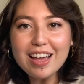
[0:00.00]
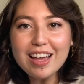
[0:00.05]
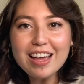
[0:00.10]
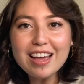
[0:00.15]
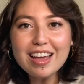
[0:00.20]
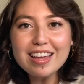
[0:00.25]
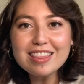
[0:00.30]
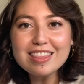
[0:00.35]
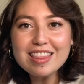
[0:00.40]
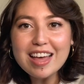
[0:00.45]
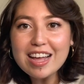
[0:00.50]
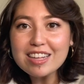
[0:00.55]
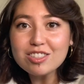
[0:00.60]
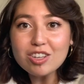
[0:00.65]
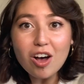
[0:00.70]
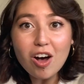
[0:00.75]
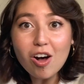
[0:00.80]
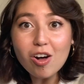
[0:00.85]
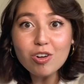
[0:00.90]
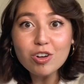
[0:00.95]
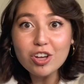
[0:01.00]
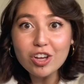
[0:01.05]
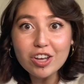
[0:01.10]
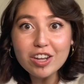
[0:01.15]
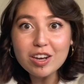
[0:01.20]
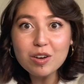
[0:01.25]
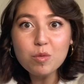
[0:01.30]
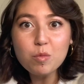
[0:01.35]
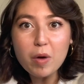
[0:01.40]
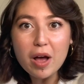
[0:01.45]
And that's all good
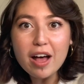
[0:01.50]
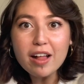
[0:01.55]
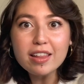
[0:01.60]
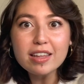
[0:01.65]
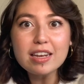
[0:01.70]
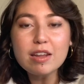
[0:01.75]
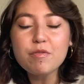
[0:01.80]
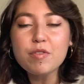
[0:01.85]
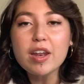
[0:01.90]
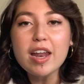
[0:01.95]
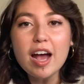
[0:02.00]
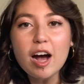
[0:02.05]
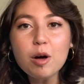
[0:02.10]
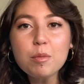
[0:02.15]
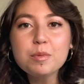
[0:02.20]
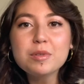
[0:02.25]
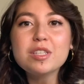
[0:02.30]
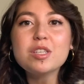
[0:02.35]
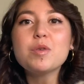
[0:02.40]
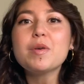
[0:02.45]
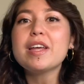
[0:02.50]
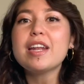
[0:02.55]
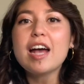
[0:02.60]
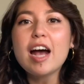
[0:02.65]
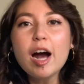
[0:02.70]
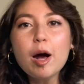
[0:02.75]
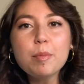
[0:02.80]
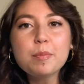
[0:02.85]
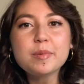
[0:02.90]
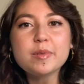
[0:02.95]
and well, and if it helps you, it
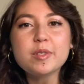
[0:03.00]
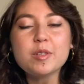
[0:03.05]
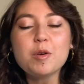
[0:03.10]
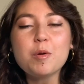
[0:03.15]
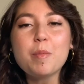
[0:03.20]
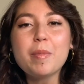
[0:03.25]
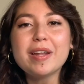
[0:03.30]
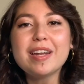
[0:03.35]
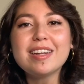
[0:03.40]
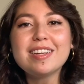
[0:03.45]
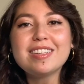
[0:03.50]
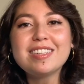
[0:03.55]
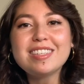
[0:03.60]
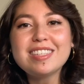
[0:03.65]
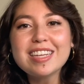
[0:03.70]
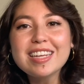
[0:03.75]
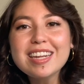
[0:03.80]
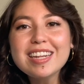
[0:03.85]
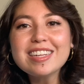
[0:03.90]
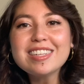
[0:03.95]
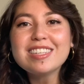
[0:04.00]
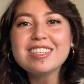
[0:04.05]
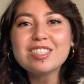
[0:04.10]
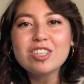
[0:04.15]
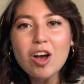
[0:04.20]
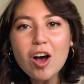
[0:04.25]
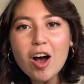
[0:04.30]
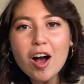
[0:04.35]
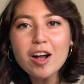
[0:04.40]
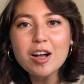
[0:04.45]
helps you, but it didn't
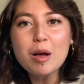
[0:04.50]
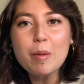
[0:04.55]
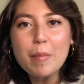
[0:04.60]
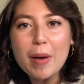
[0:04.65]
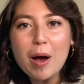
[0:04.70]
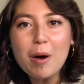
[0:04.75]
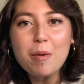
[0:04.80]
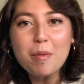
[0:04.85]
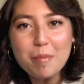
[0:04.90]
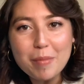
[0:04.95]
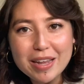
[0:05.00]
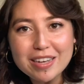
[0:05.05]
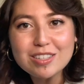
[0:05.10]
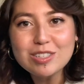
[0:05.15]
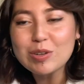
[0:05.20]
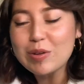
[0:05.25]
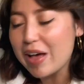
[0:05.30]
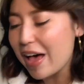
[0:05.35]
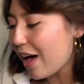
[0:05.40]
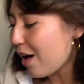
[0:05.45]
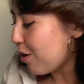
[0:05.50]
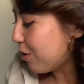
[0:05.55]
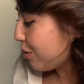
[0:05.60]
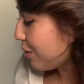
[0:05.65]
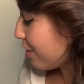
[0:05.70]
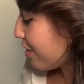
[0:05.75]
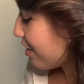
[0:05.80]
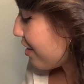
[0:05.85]
talk about mental health.